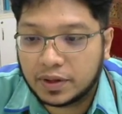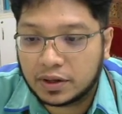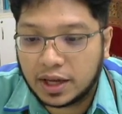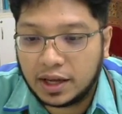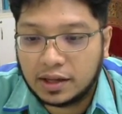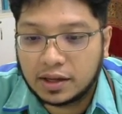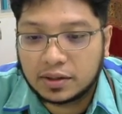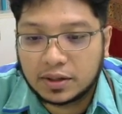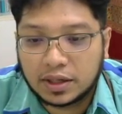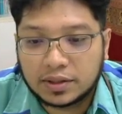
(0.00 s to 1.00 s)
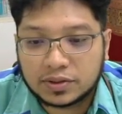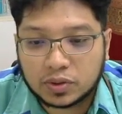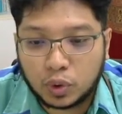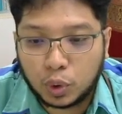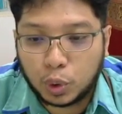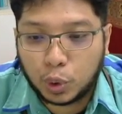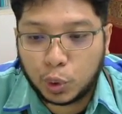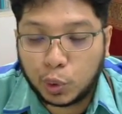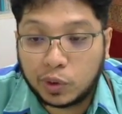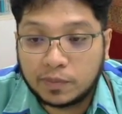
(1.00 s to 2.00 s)
Okay,
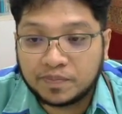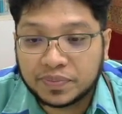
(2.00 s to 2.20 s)
so